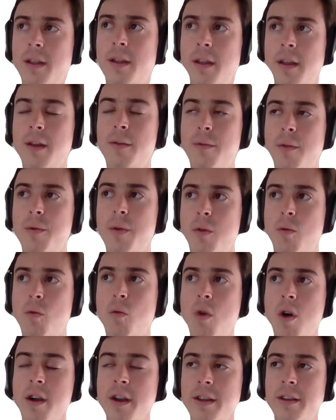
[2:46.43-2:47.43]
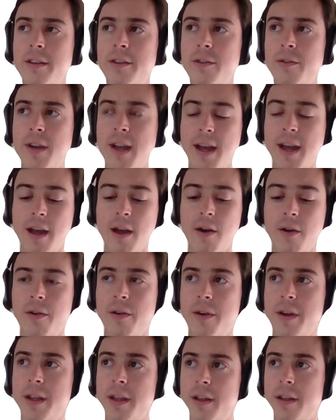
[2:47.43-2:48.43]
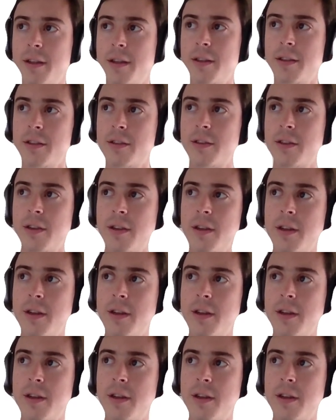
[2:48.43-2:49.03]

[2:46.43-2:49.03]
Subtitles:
And what we want to do now is